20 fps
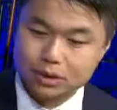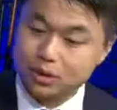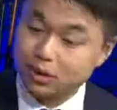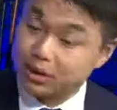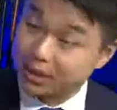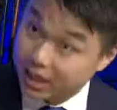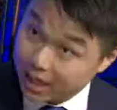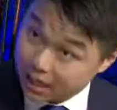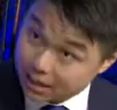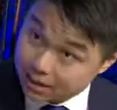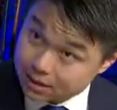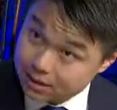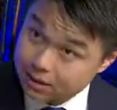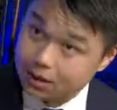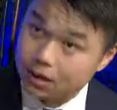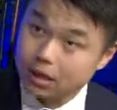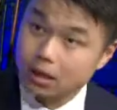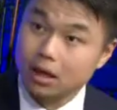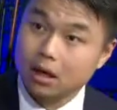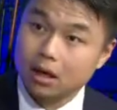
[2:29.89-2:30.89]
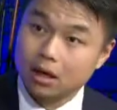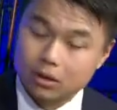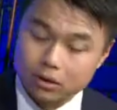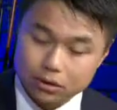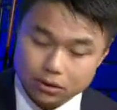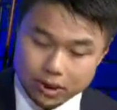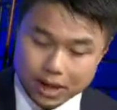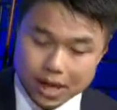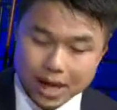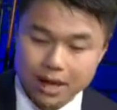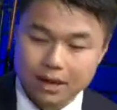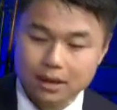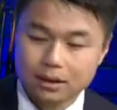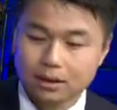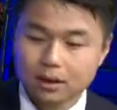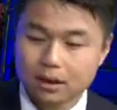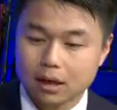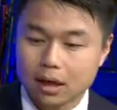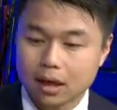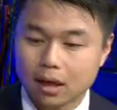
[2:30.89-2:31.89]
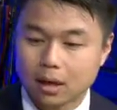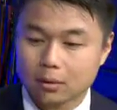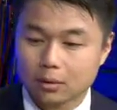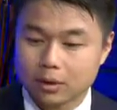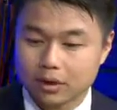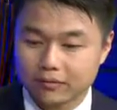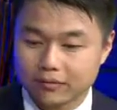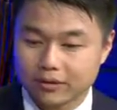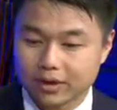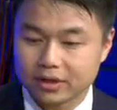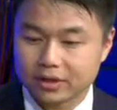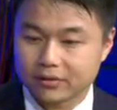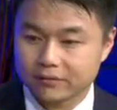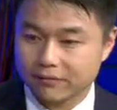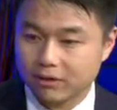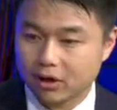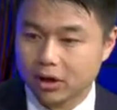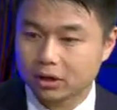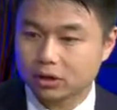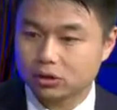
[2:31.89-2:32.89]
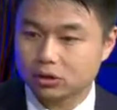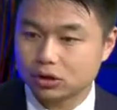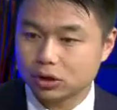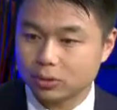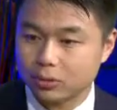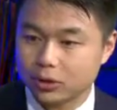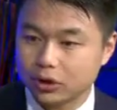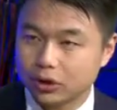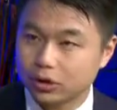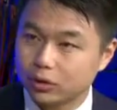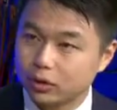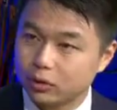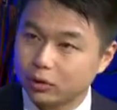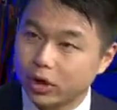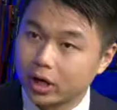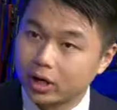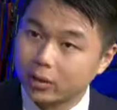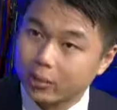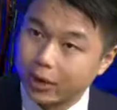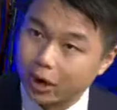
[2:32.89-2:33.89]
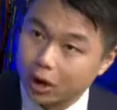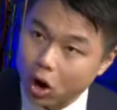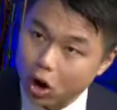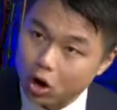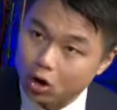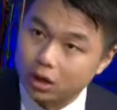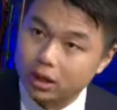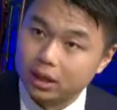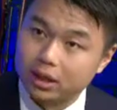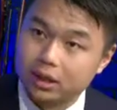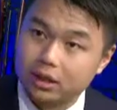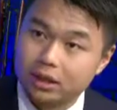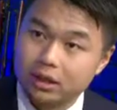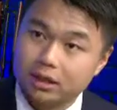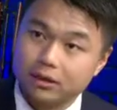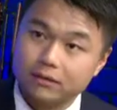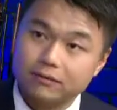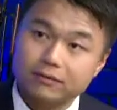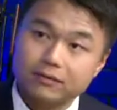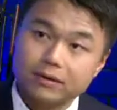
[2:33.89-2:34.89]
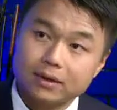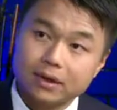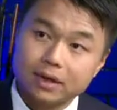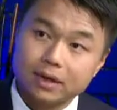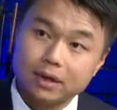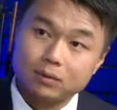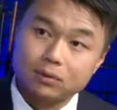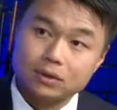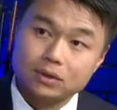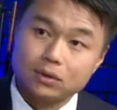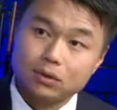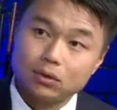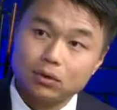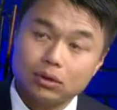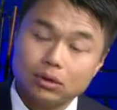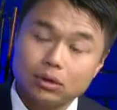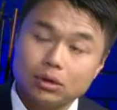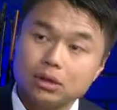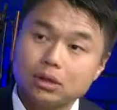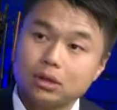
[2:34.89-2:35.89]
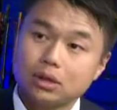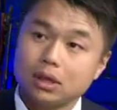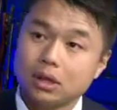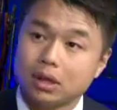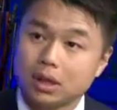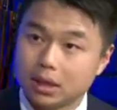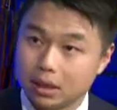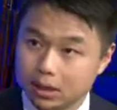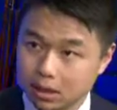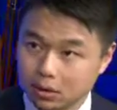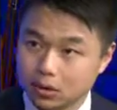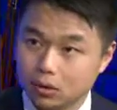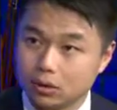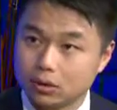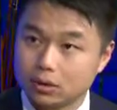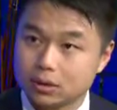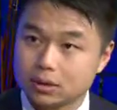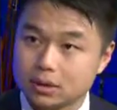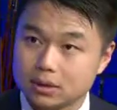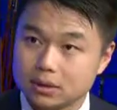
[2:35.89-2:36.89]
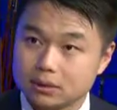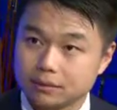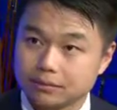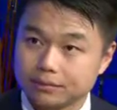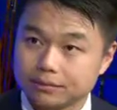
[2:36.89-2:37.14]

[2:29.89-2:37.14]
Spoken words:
So yes, you can convert the fine to community work, but only if it was ordered in the courts.